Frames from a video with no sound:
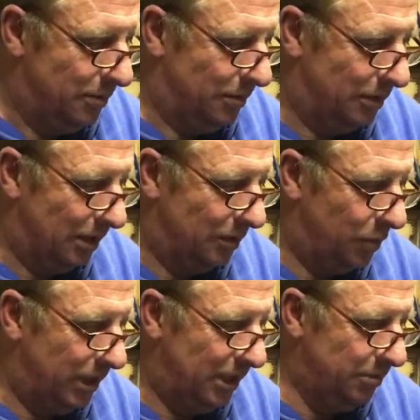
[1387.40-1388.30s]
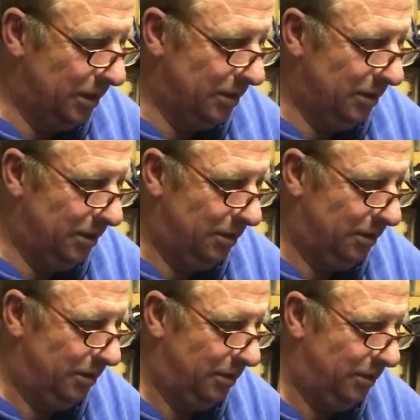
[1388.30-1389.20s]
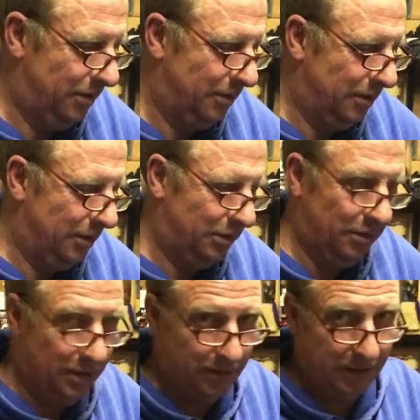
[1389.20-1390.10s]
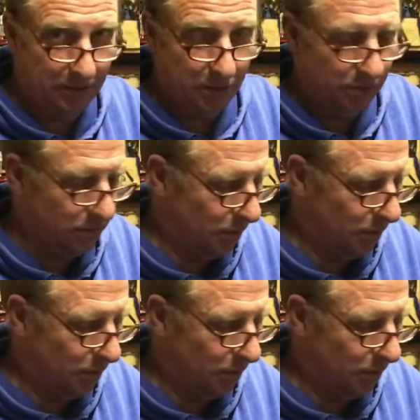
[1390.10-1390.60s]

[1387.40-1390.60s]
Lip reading: Is that the wheelie bin? Sure, that thing does